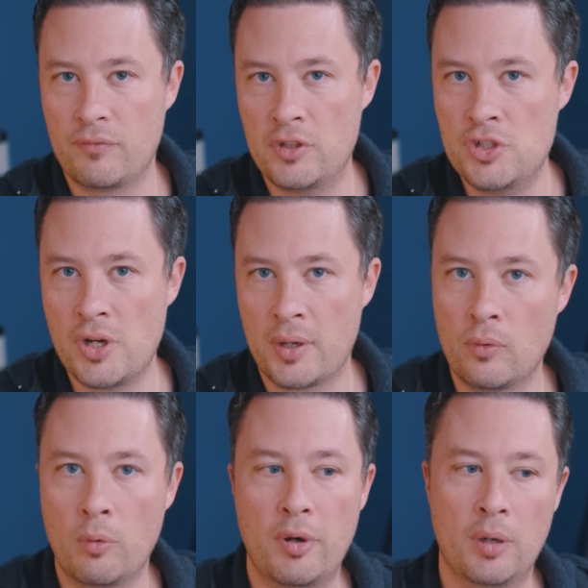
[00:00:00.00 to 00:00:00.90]
the
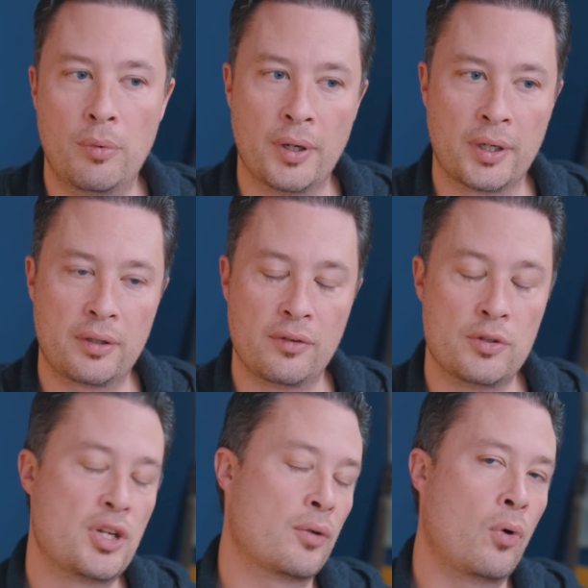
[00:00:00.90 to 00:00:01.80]
general public, the
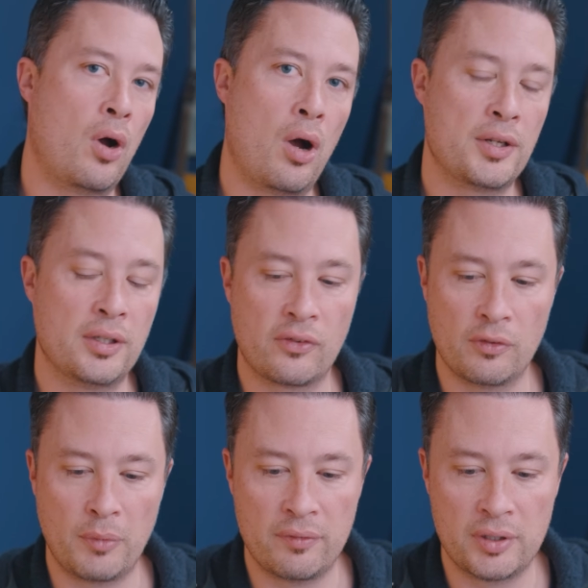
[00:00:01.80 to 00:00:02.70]
general audience
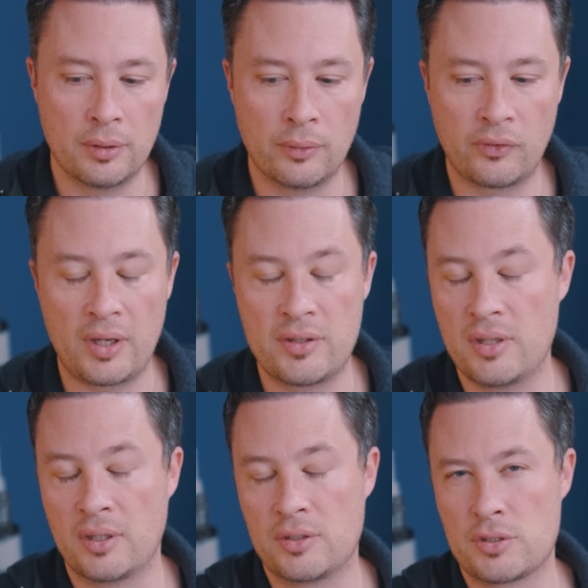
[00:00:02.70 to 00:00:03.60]
of my videos, I
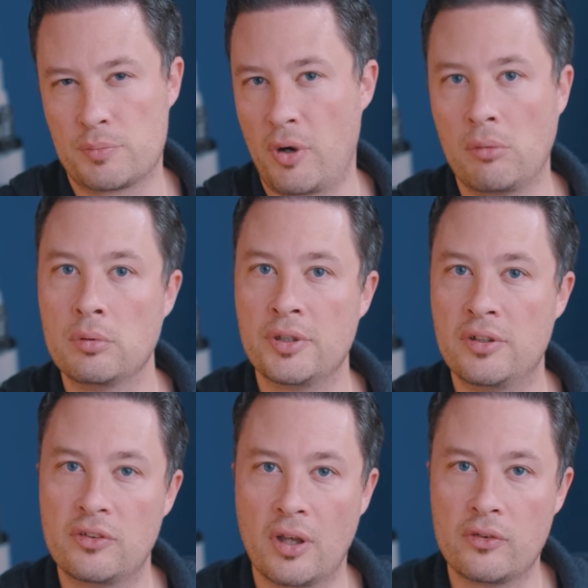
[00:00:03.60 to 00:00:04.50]
think just probably just